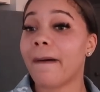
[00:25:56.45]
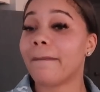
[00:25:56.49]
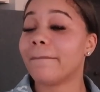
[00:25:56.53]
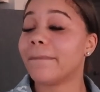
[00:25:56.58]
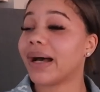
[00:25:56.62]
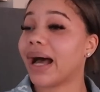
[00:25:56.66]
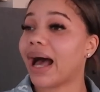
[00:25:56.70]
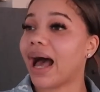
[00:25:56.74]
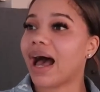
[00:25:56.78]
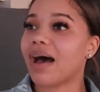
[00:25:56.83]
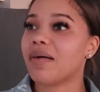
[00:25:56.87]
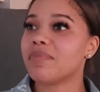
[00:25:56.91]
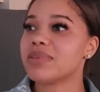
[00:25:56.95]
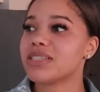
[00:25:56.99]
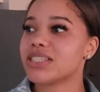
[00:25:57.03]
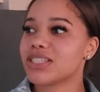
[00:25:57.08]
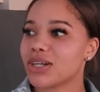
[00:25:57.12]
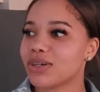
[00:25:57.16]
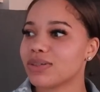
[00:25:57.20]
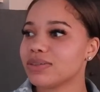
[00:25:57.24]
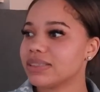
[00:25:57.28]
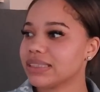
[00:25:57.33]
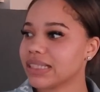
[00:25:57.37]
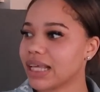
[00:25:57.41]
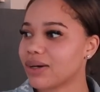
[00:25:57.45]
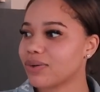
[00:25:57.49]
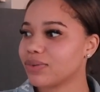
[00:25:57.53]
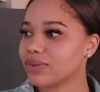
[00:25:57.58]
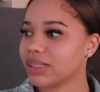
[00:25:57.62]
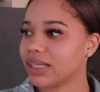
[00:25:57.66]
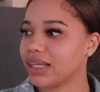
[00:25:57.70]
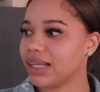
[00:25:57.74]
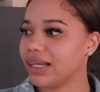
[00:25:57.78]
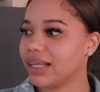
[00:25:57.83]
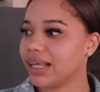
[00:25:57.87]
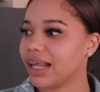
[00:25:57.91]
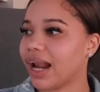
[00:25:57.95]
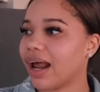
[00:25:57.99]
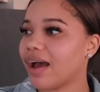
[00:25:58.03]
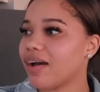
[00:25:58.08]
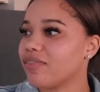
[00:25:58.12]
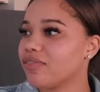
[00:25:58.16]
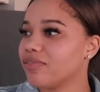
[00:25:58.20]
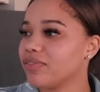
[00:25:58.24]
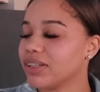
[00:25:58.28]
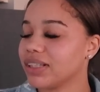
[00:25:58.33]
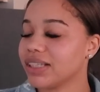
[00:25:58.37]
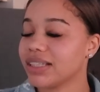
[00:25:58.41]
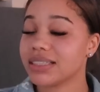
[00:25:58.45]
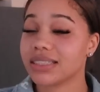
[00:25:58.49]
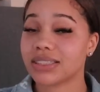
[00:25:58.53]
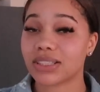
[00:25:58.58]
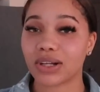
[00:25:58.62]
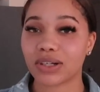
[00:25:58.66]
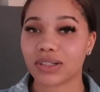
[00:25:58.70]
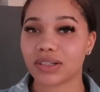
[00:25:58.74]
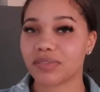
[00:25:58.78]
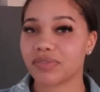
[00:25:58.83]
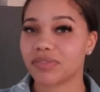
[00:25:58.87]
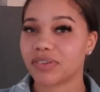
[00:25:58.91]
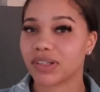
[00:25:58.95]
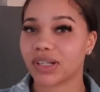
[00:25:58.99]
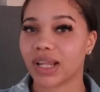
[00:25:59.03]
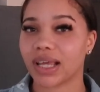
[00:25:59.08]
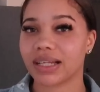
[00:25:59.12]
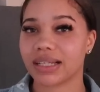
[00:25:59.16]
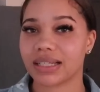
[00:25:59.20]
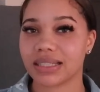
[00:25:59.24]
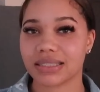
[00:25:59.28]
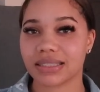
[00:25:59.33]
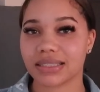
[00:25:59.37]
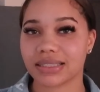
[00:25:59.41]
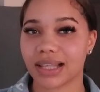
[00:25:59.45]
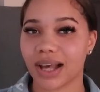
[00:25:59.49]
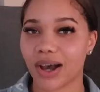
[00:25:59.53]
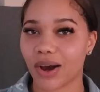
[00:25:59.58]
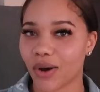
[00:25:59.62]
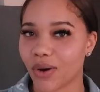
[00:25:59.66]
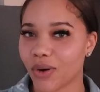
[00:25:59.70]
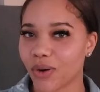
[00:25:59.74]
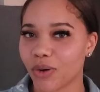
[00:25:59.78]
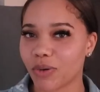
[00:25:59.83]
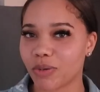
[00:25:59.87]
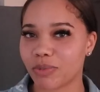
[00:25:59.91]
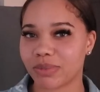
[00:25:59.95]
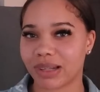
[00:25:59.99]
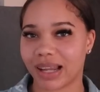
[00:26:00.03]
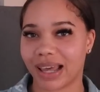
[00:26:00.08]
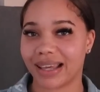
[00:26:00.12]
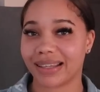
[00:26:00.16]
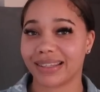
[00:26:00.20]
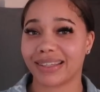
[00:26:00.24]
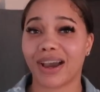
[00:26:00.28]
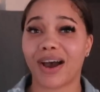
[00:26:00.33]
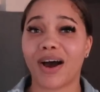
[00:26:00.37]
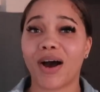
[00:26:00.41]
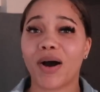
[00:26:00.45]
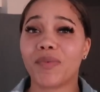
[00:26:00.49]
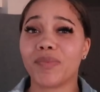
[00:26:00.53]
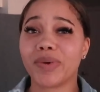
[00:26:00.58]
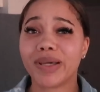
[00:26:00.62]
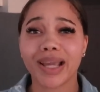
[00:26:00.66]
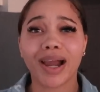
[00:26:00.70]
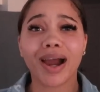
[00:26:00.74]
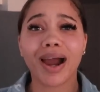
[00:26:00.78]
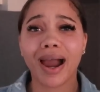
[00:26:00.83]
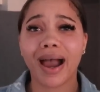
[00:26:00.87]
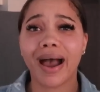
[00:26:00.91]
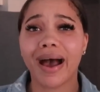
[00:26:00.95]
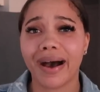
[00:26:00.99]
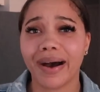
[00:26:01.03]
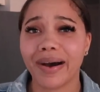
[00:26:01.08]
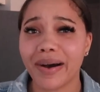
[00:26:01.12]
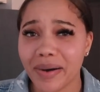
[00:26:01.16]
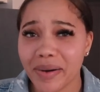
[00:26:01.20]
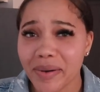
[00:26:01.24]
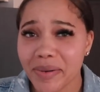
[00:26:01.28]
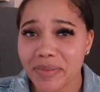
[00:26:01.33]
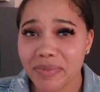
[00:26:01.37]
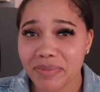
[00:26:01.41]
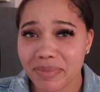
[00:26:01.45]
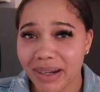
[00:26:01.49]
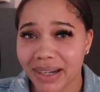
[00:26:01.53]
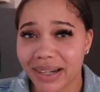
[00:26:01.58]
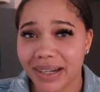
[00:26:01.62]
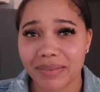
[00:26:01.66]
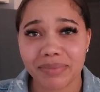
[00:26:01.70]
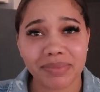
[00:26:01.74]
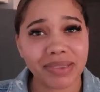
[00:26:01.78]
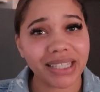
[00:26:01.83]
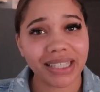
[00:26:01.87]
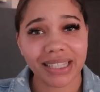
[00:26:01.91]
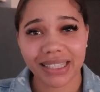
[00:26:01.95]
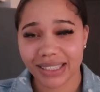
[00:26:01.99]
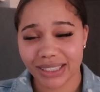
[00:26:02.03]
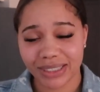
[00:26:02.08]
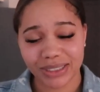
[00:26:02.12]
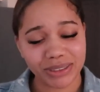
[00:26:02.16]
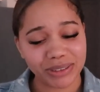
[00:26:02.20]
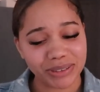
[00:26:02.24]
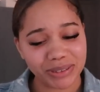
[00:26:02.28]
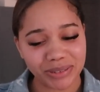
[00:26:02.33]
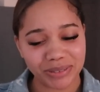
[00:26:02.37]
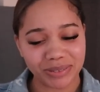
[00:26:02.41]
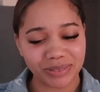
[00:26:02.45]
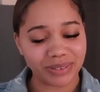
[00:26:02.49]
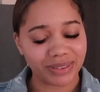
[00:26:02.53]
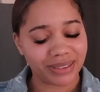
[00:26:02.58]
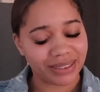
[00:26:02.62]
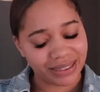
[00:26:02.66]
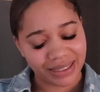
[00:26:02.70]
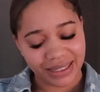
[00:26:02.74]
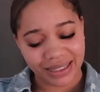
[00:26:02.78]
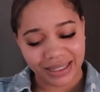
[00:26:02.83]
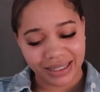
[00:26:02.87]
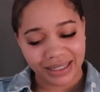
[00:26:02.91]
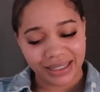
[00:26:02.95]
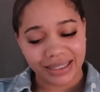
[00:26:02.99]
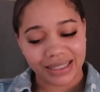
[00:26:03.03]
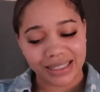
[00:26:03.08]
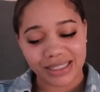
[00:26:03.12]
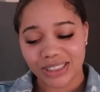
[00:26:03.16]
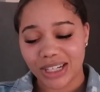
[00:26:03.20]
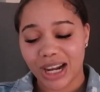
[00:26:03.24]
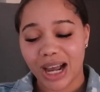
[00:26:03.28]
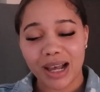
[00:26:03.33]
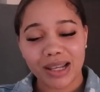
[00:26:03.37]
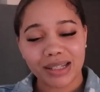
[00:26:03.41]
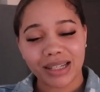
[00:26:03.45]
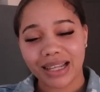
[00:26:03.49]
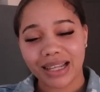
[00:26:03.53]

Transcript: But I'm so settled in and I really start to feel like this is home. Like y'all, we are home, me and you. Cause y'all